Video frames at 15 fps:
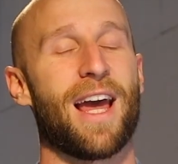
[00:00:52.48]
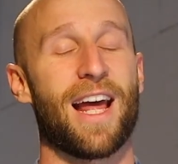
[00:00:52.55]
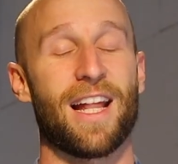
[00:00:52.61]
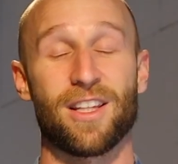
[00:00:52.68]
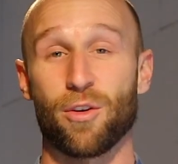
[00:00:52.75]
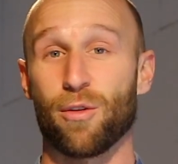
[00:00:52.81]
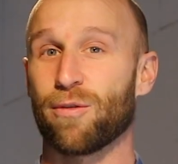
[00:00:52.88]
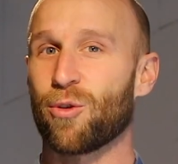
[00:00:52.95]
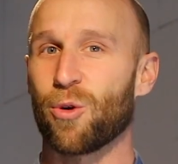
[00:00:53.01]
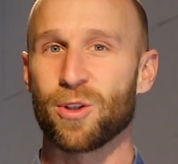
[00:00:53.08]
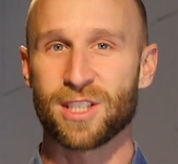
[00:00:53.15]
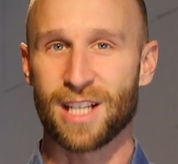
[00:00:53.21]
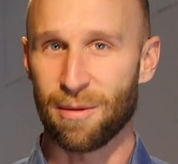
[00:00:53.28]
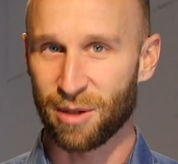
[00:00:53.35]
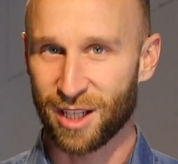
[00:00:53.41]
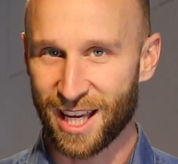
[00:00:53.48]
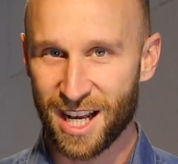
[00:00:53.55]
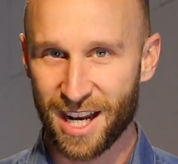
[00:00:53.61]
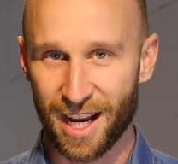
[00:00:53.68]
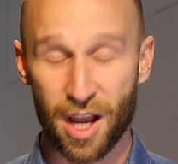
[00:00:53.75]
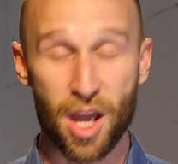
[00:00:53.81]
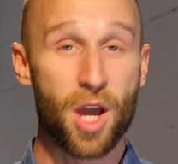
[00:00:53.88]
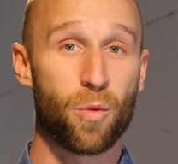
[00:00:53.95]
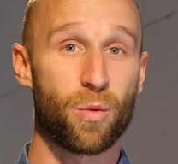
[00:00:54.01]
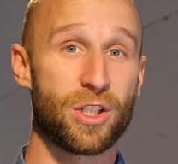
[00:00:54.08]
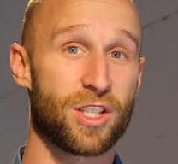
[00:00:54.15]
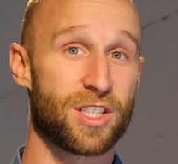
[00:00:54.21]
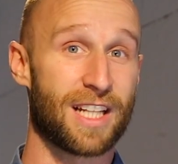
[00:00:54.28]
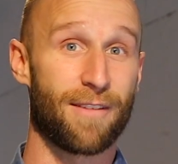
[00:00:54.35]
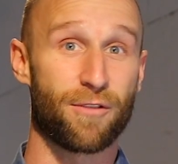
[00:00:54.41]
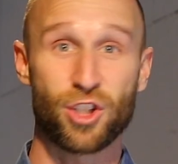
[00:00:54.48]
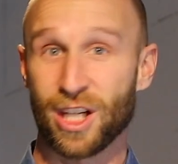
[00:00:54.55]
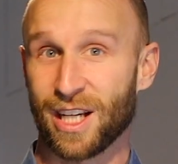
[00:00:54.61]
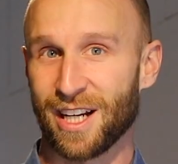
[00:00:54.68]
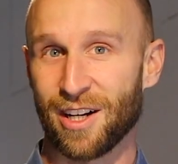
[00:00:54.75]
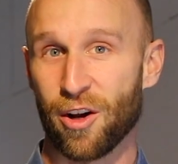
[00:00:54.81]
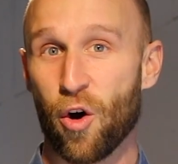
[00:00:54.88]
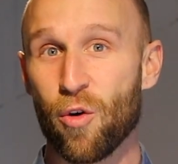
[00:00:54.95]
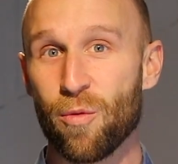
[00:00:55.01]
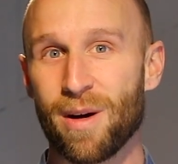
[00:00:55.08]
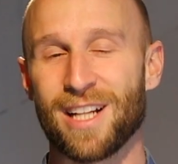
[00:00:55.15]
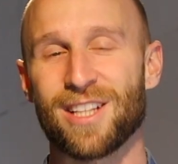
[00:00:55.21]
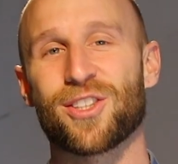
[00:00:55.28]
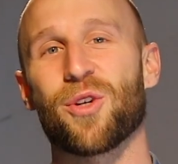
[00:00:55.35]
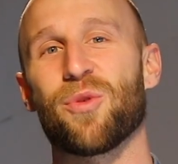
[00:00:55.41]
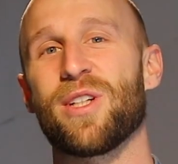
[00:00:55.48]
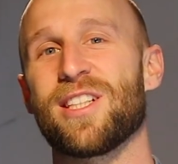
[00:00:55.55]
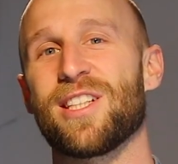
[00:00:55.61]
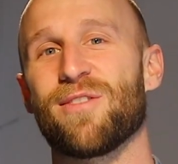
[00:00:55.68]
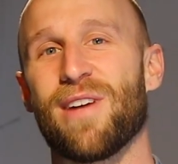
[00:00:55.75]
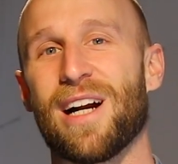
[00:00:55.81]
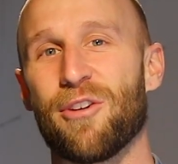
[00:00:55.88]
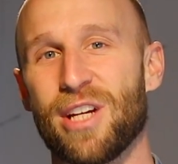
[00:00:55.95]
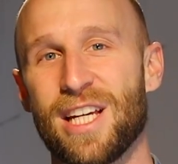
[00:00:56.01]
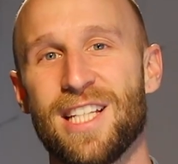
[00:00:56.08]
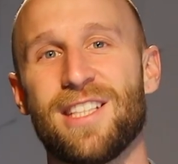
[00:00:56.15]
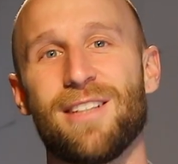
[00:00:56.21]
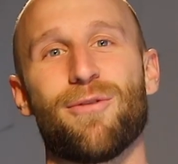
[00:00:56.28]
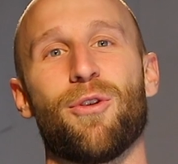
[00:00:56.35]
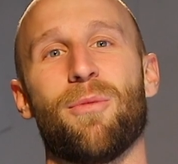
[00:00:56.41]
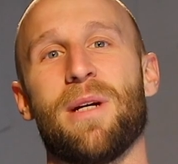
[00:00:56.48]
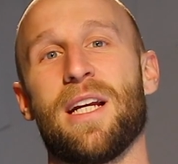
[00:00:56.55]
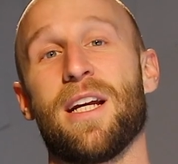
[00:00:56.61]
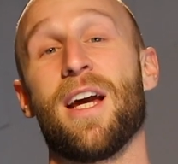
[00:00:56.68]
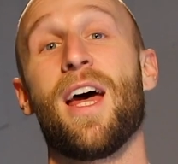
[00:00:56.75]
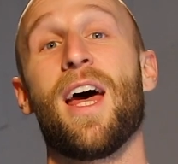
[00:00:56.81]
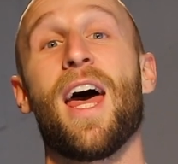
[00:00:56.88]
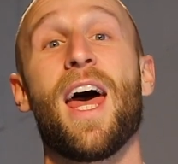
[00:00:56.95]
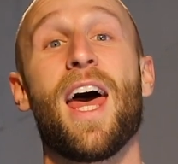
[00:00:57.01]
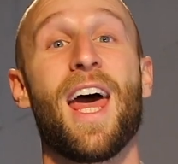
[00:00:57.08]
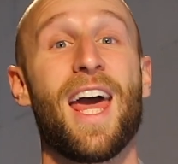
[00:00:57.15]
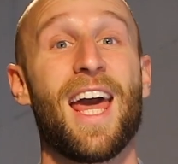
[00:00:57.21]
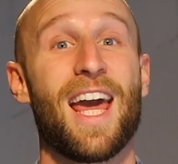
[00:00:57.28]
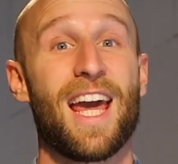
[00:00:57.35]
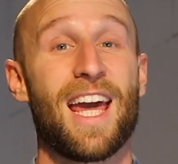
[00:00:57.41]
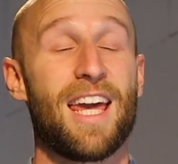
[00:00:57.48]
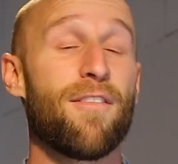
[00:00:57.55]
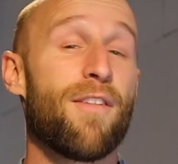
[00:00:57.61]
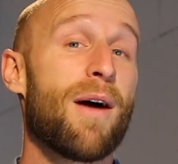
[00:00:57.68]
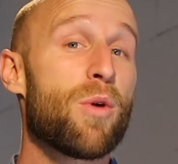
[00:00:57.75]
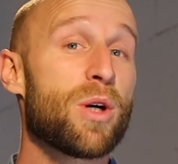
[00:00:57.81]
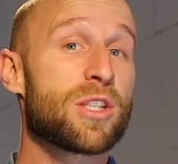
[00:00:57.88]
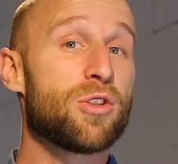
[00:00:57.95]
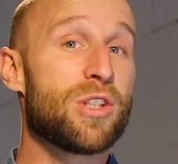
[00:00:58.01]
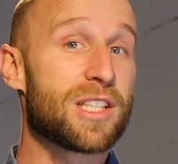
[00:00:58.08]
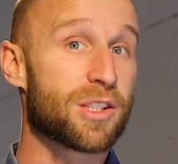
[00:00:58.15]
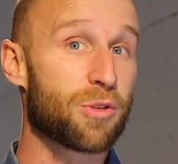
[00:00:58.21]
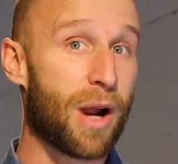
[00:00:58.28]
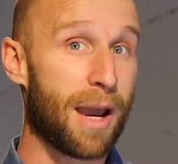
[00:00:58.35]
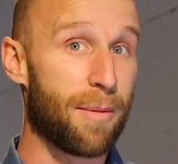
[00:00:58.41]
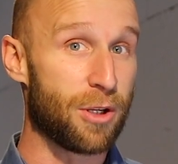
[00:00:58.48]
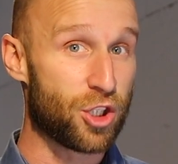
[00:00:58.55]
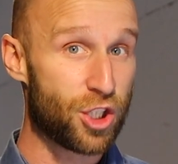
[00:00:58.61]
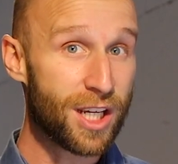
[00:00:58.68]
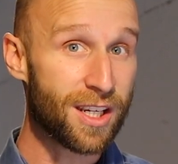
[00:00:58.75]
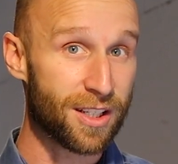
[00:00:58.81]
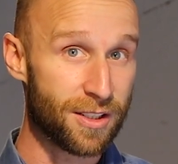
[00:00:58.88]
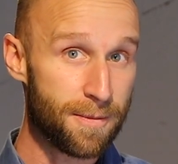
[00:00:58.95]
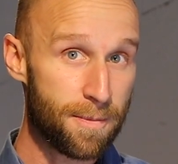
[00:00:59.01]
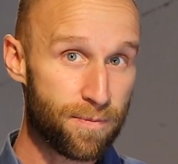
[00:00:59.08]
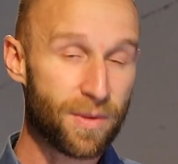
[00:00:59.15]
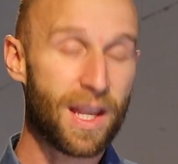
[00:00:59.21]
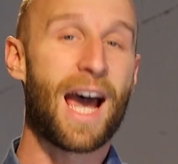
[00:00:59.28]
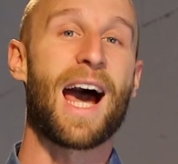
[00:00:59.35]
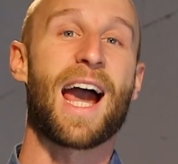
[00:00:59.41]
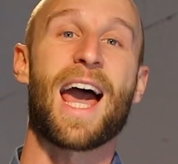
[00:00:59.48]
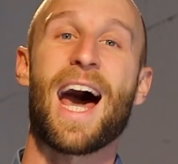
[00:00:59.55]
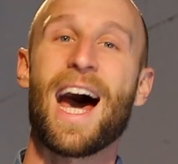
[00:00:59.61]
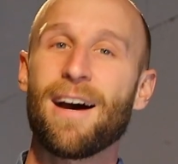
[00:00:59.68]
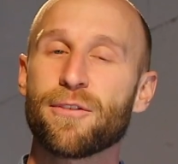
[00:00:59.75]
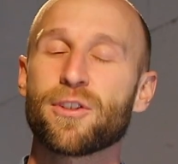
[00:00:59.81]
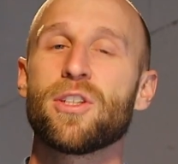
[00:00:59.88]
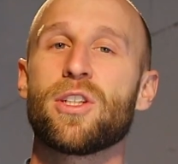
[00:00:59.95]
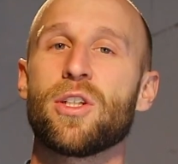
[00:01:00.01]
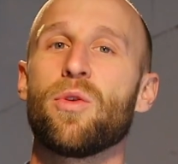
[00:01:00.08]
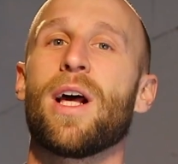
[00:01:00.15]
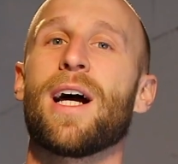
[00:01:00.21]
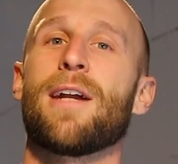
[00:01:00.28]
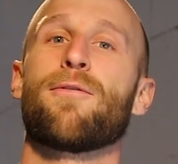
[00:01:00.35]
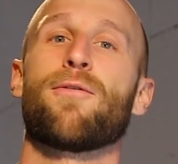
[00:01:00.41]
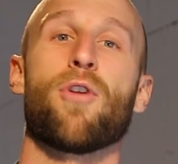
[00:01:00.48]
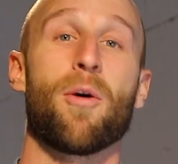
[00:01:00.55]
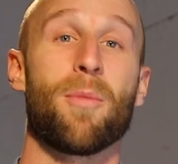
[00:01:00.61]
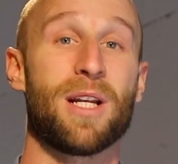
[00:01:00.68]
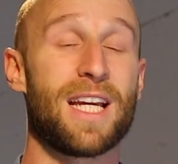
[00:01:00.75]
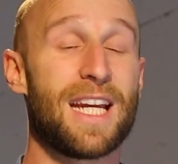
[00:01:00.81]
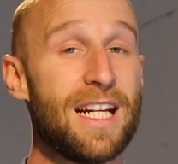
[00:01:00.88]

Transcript: and of course I'm kidding, we just have chicken at home, and so this is very easy for me. If I want to describe a chicken, I have to do that from an